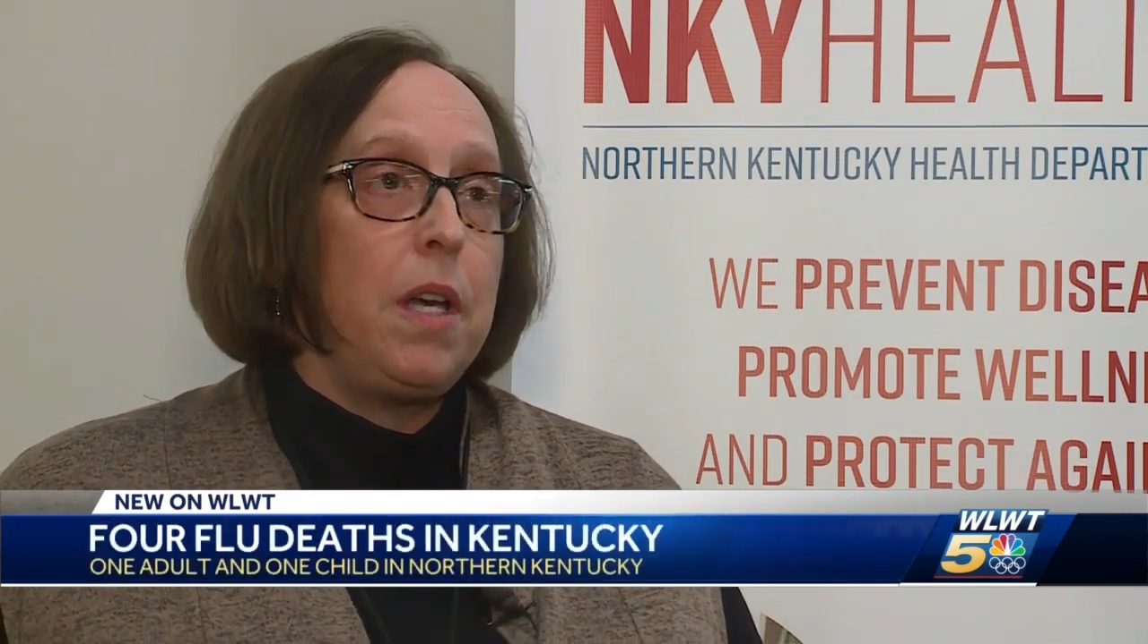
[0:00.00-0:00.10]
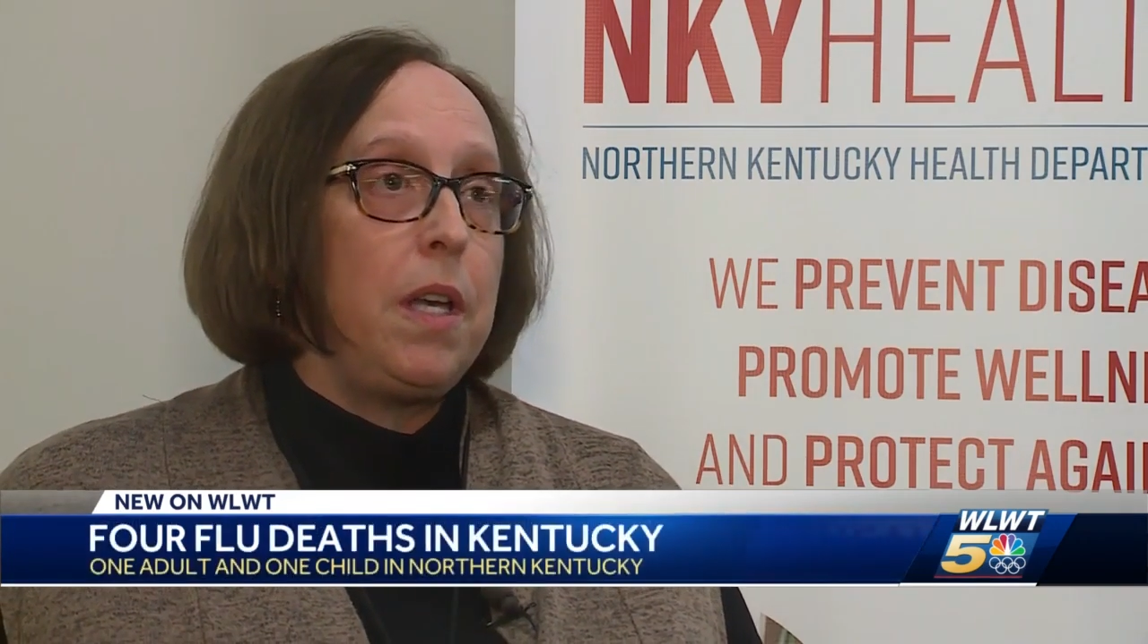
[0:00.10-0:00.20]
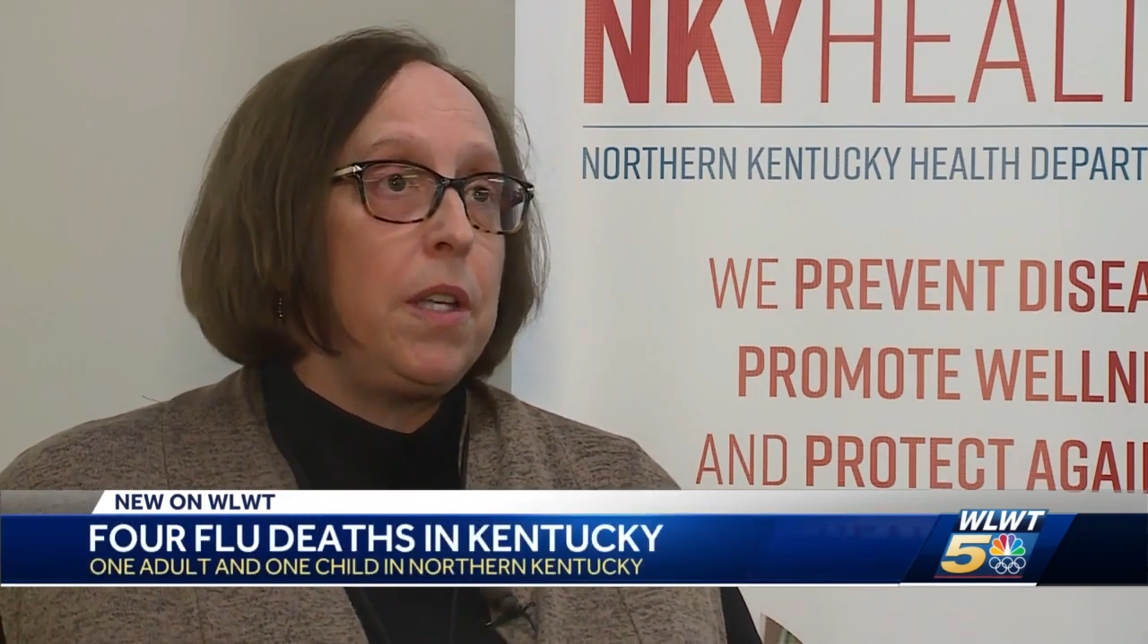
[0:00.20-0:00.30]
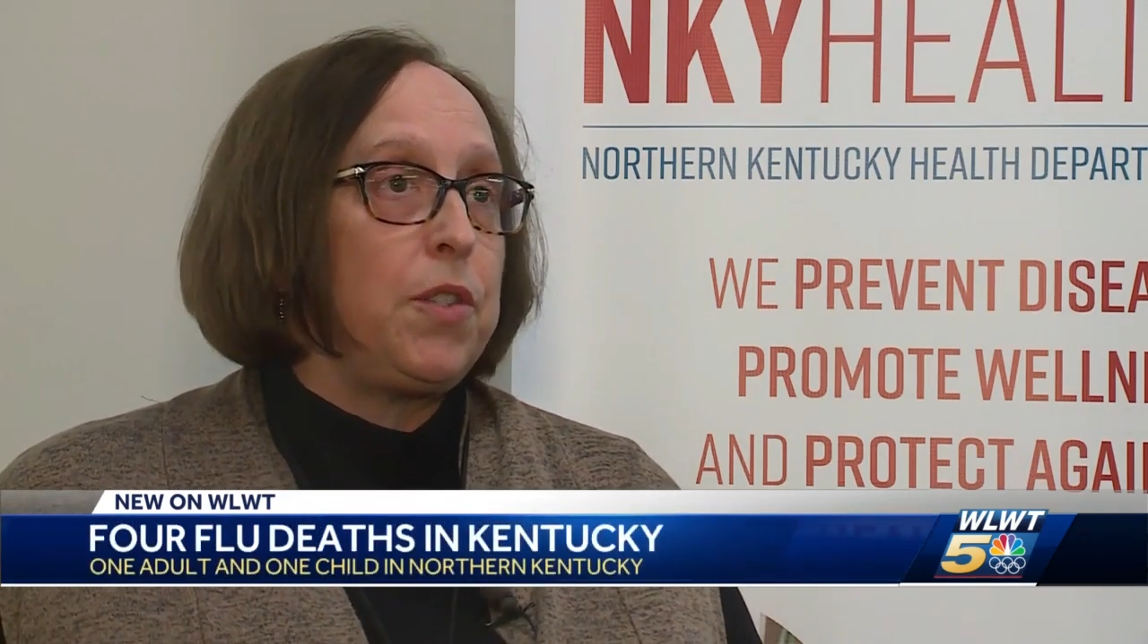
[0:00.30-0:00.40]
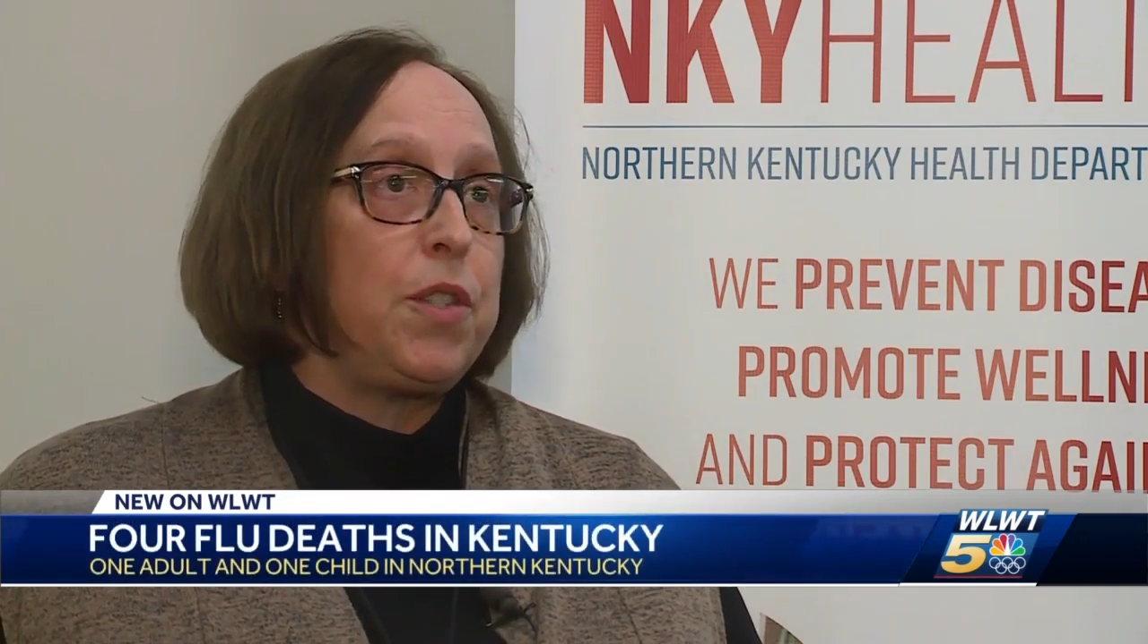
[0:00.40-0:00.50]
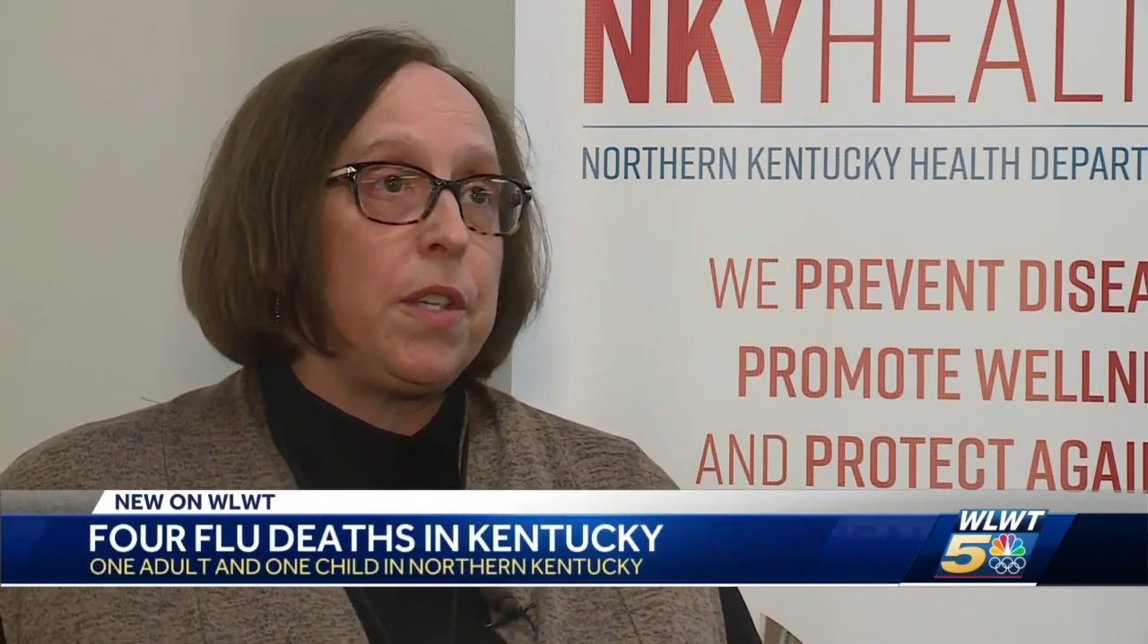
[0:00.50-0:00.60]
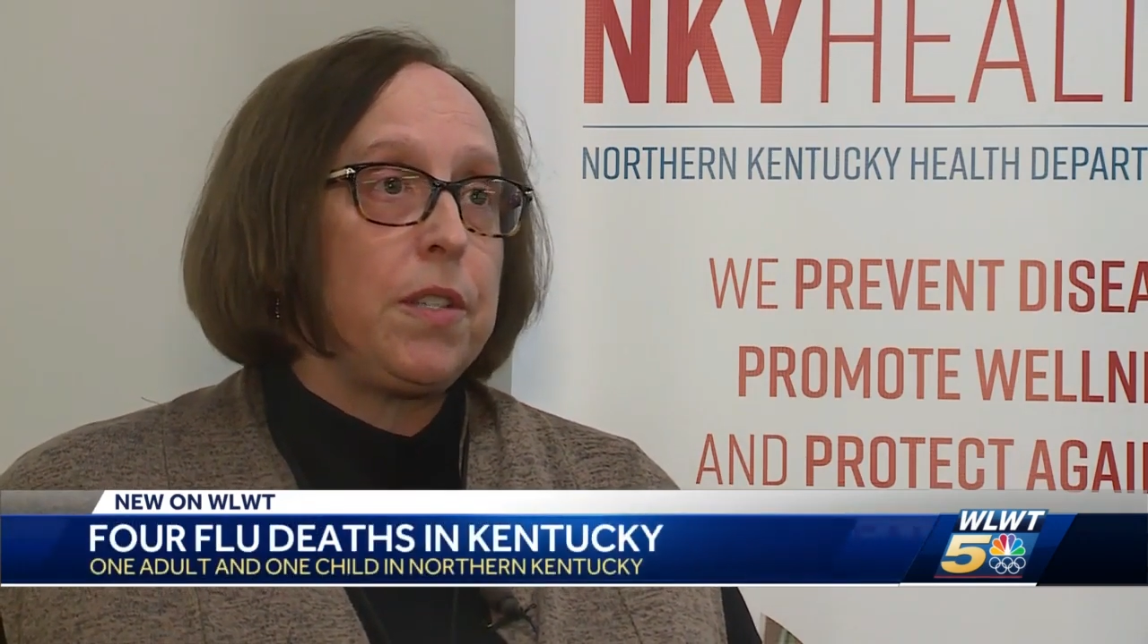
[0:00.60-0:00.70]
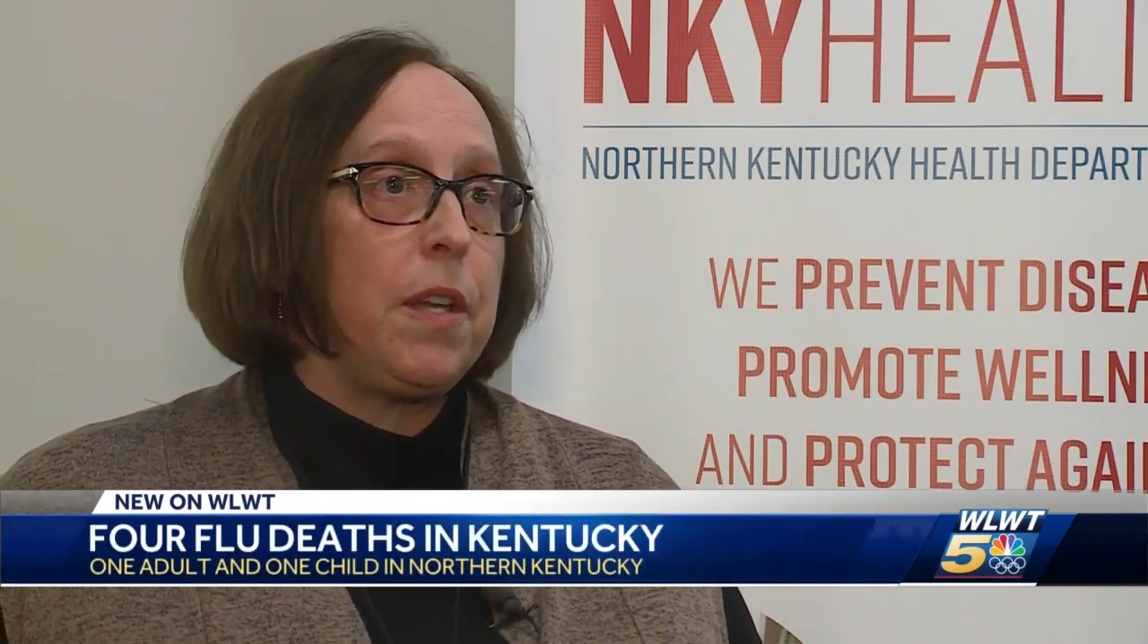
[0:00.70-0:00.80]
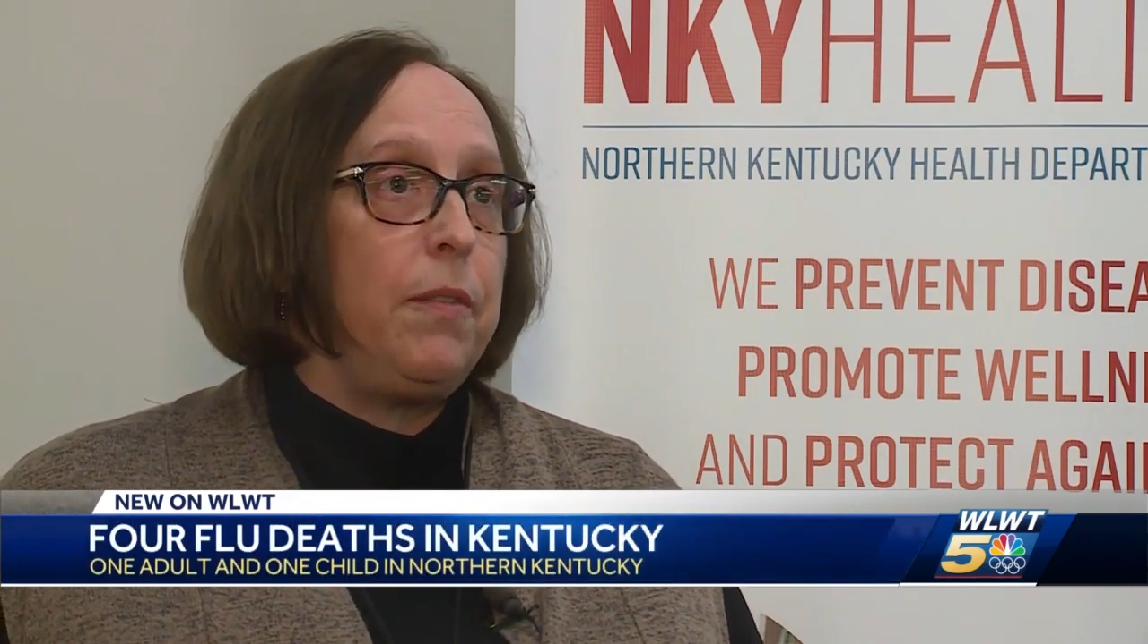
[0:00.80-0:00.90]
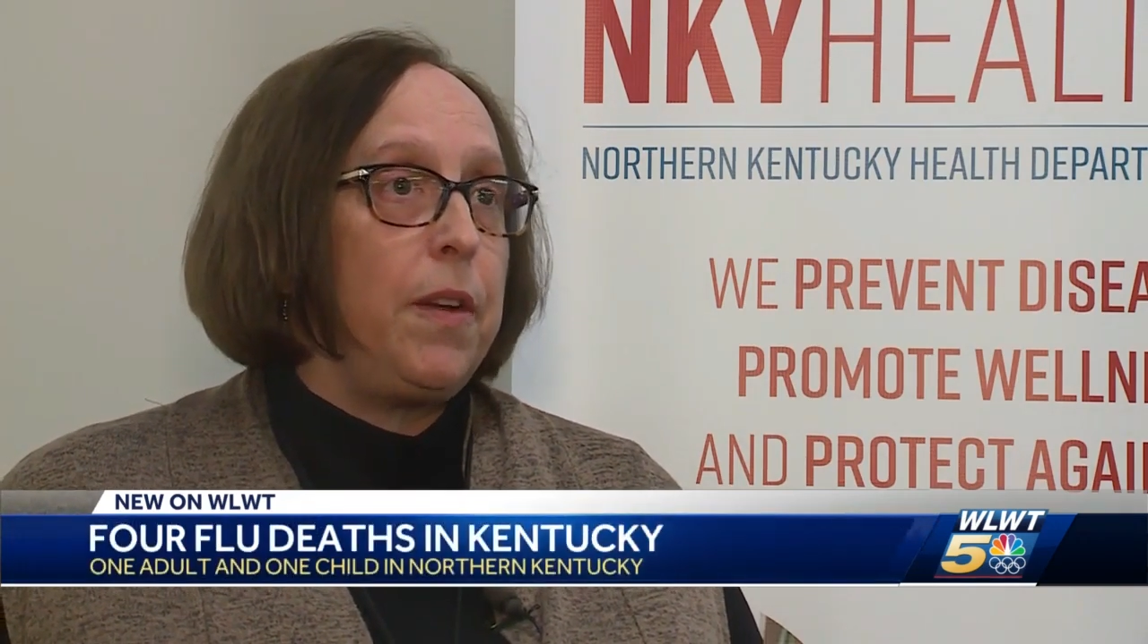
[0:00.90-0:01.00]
it's just